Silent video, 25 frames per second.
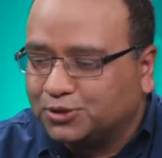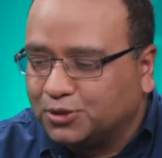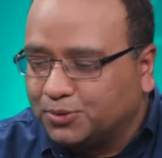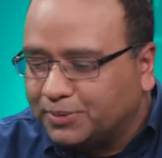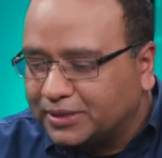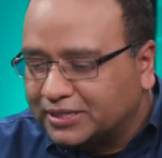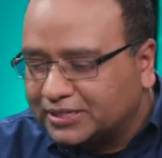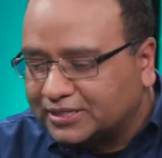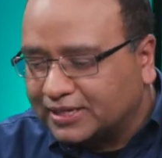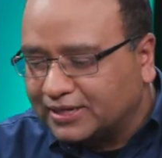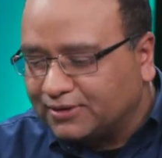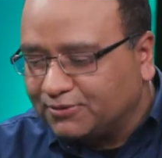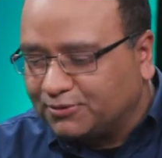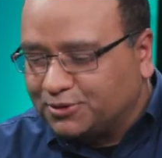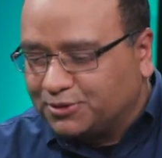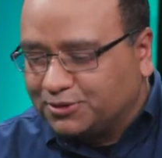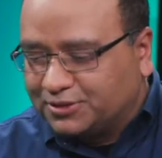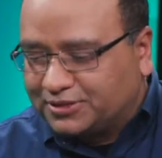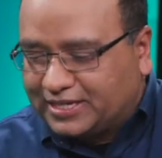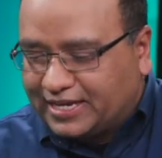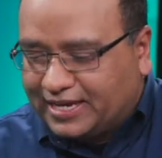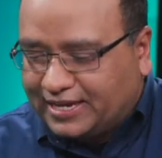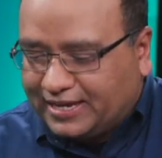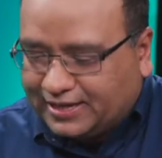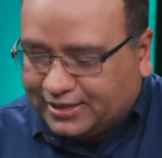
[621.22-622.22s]
So basically, what you're
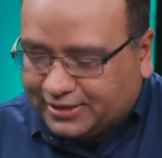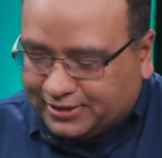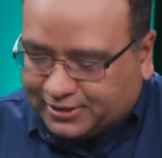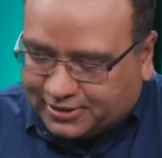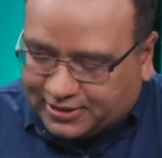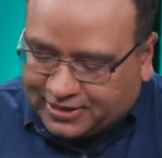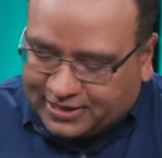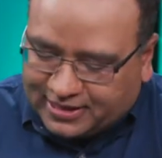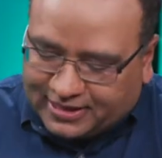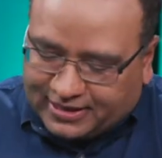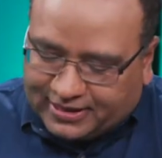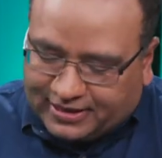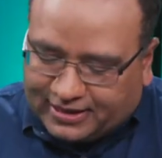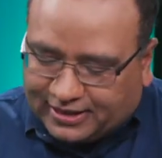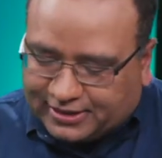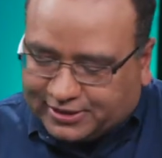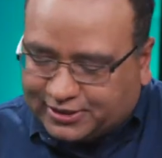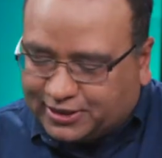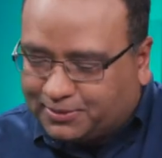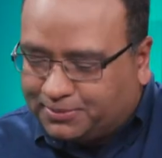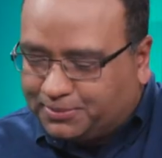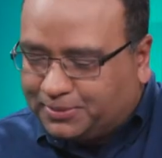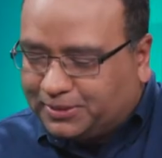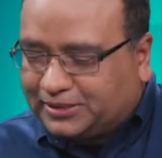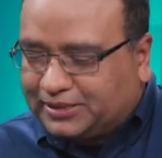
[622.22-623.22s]
saying is, let's say
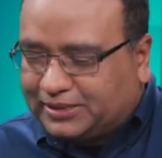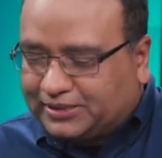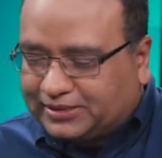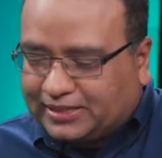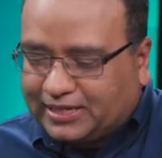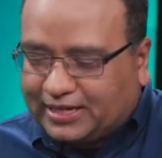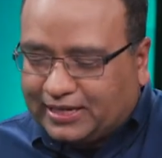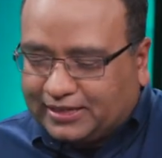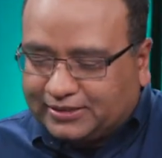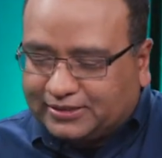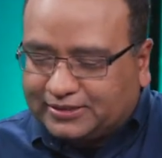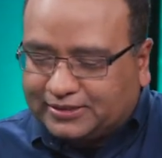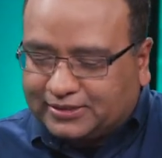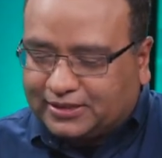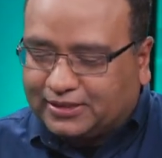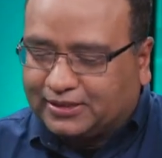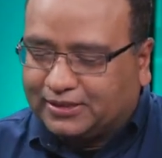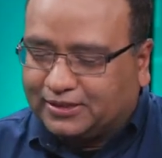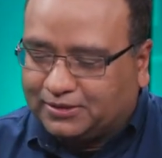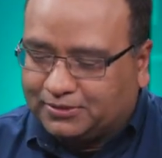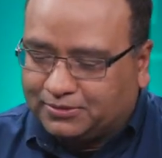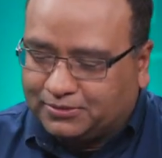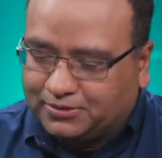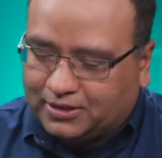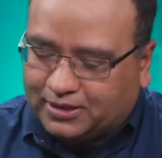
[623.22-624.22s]
a business has
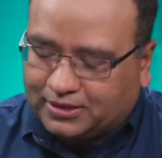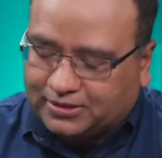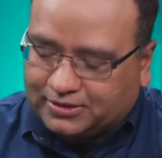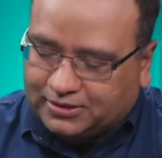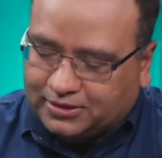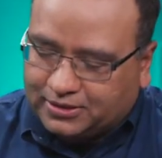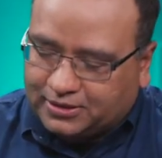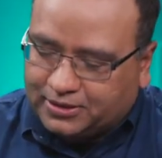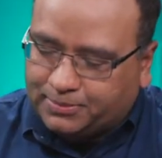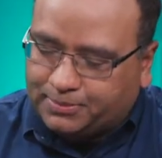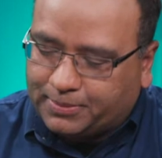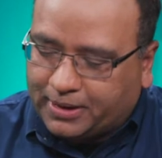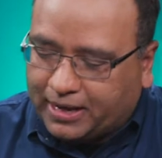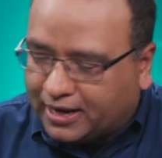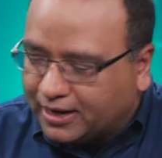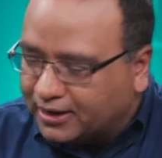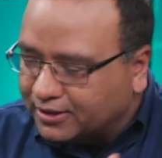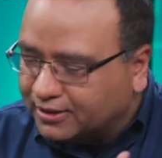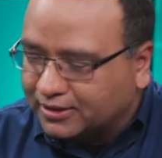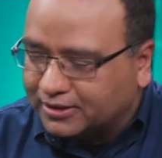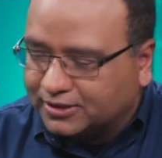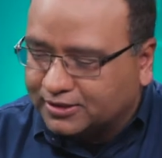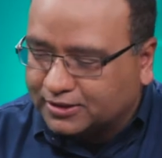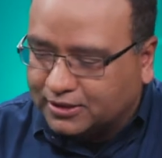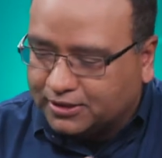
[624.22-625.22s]
a demand,
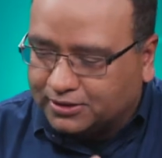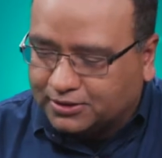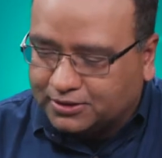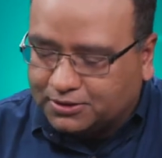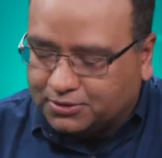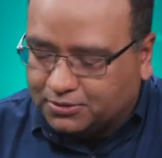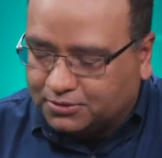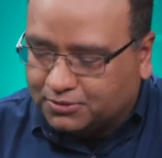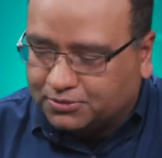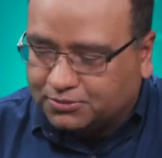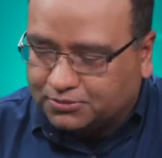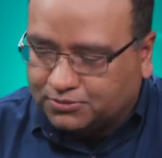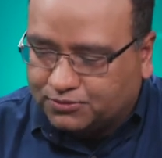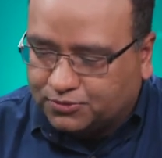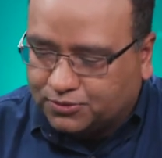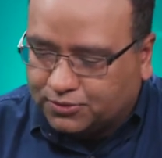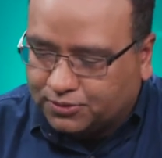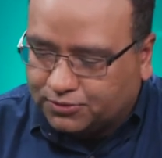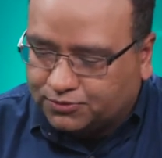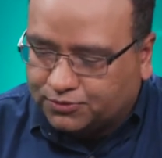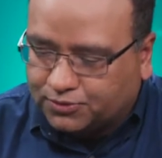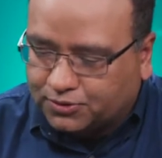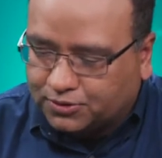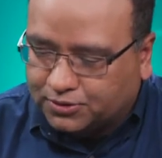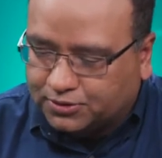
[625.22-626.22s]
for
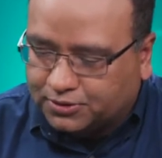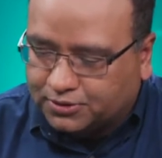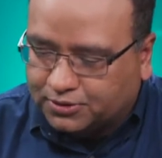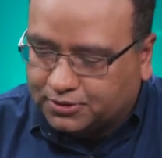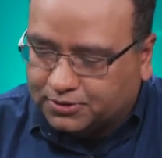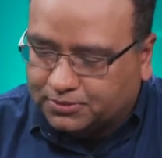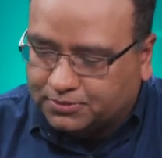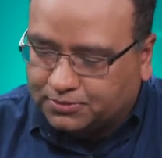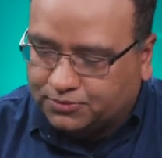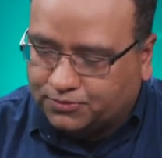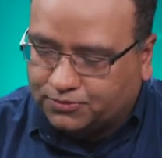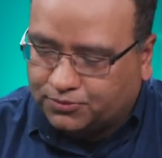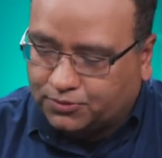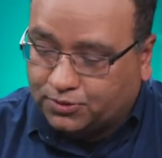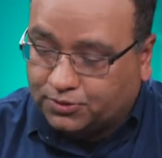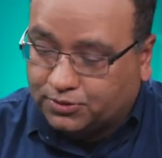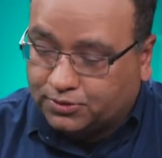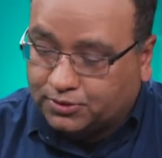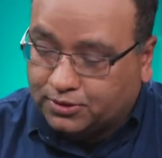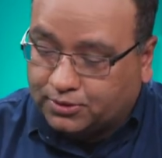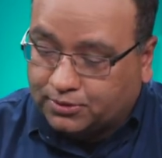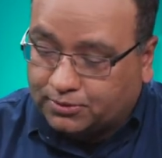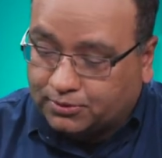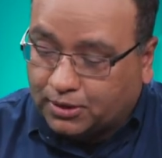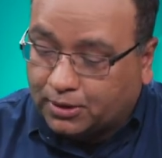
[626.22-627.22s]

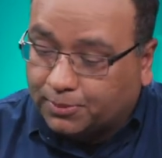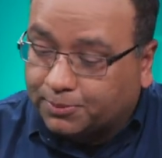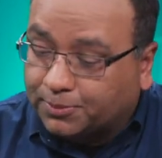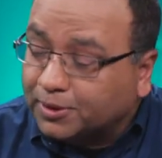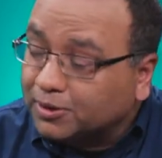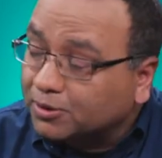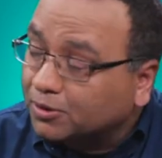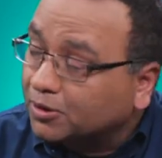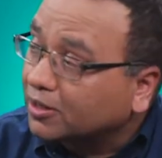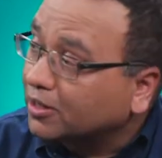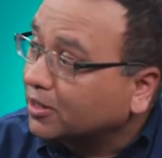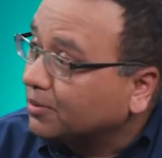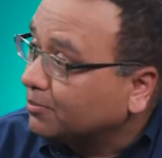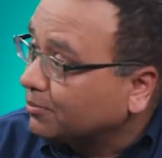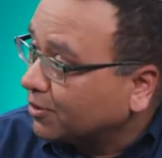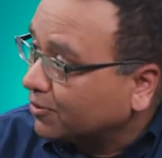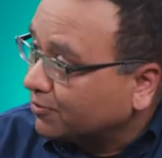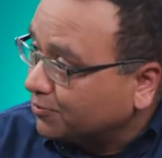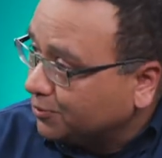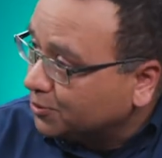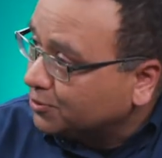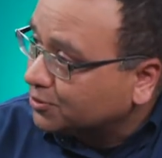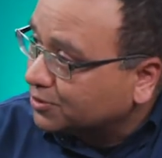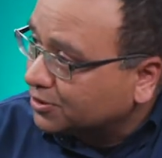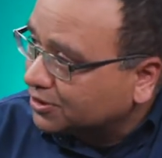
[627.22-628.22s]
a particular number of
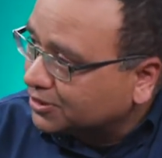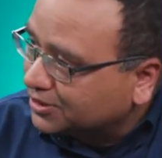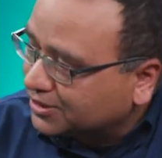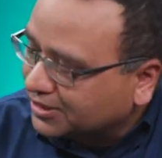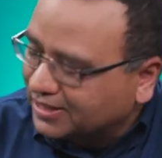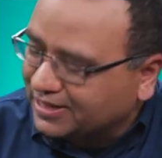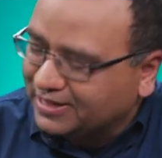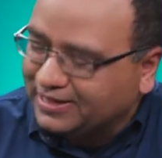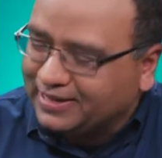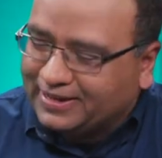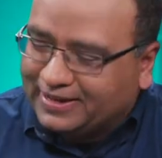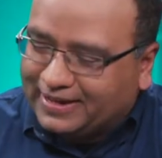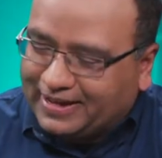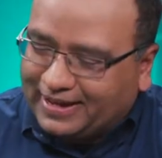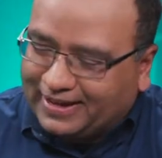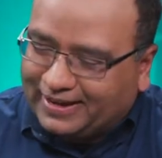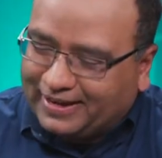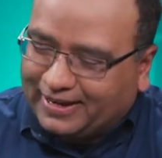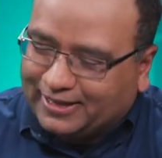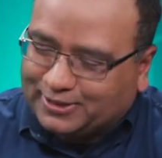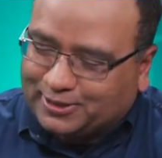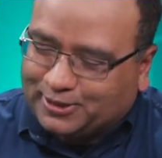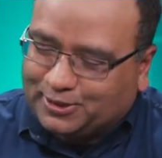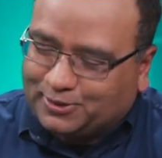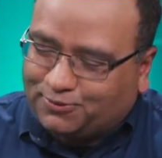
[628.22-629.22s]
users, and
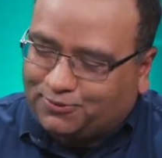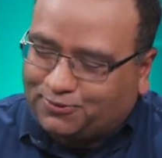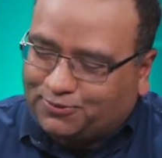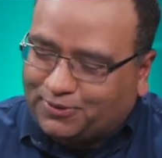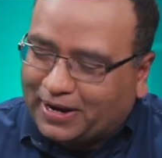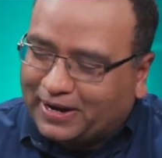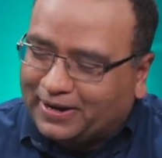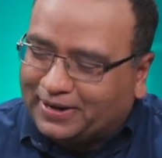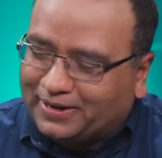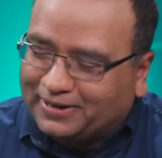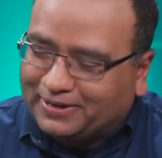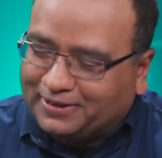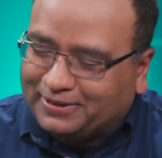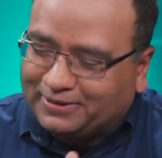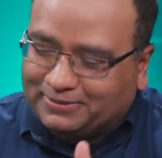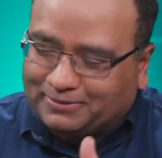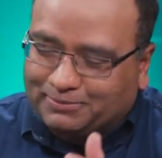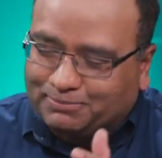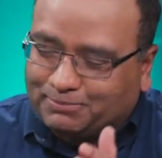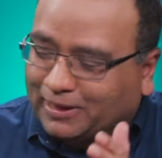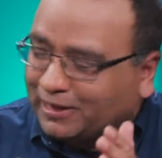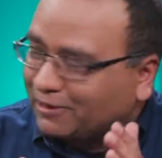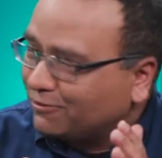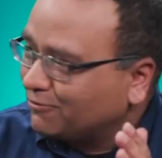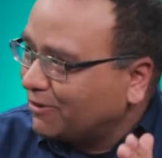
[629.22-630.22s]
let's say
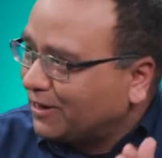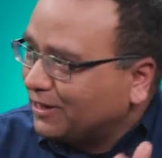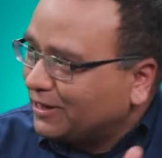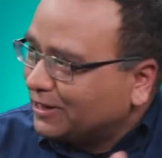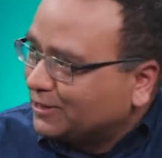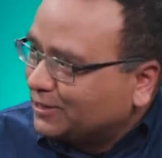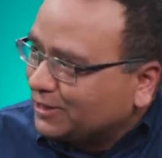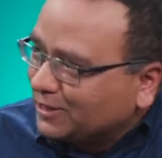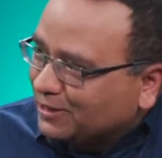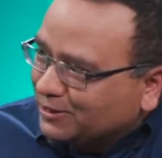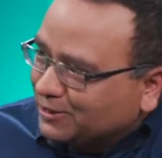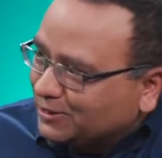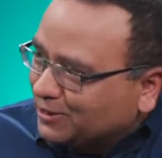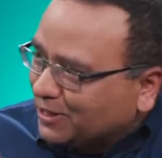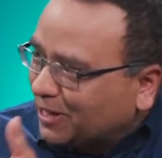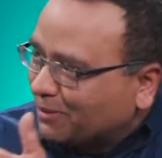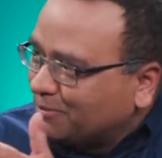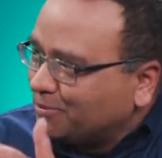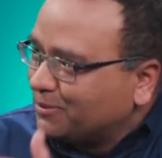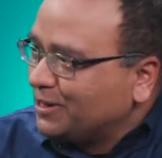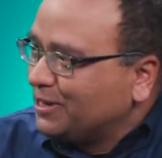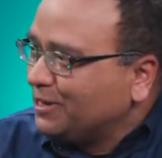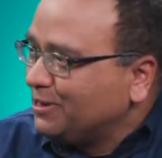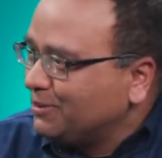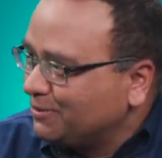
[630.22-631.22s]
Black Friday sale is
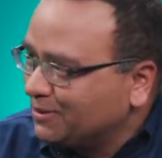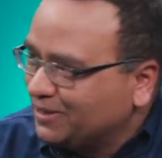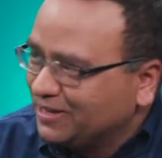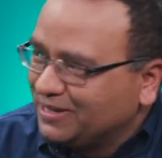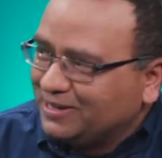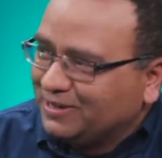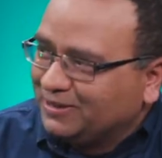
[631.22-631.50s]
happening. Mm-hmm.